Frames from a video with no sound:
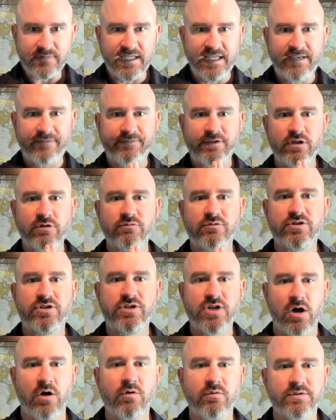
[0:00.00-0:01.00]
If you
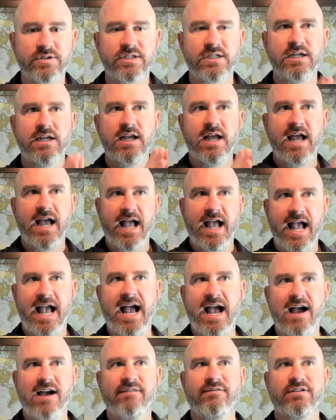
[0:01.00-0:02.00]
don't
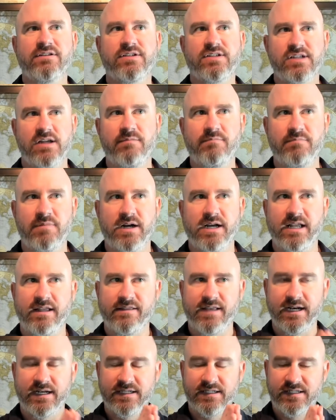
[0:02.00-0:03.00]
have somebody
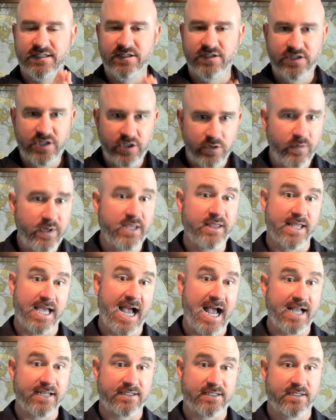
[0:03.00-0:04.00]
that is doing
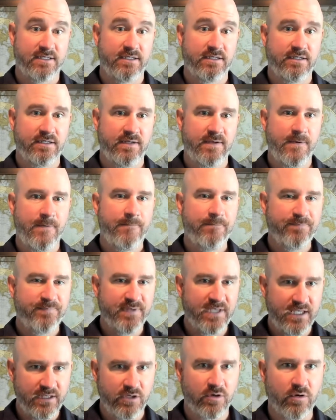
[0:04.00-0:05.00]
that
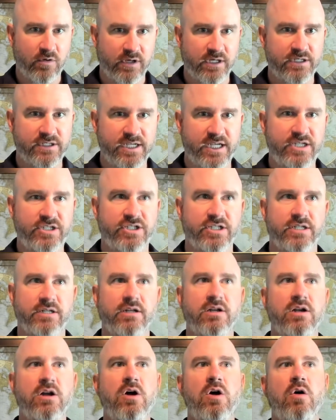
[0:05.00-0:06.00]
in the
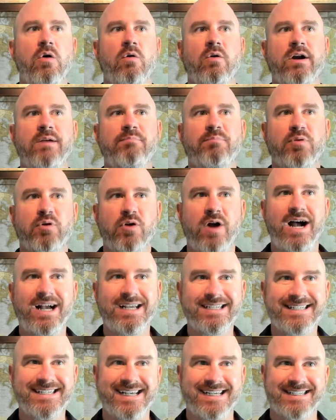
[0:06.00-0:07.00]
organization, or a
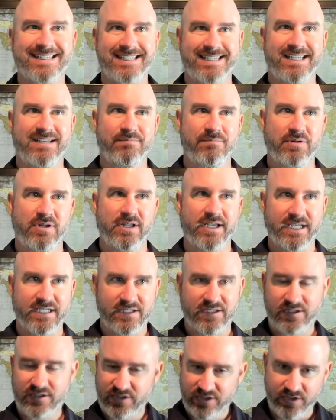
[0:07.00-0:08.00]
process in
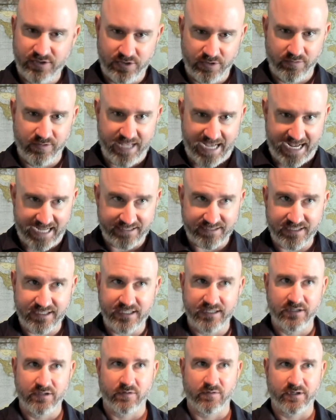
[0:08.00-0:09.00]
place to do that
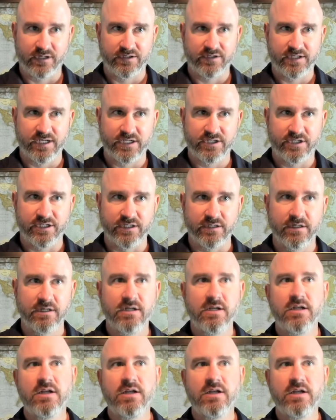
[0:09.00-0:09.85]
in the organization,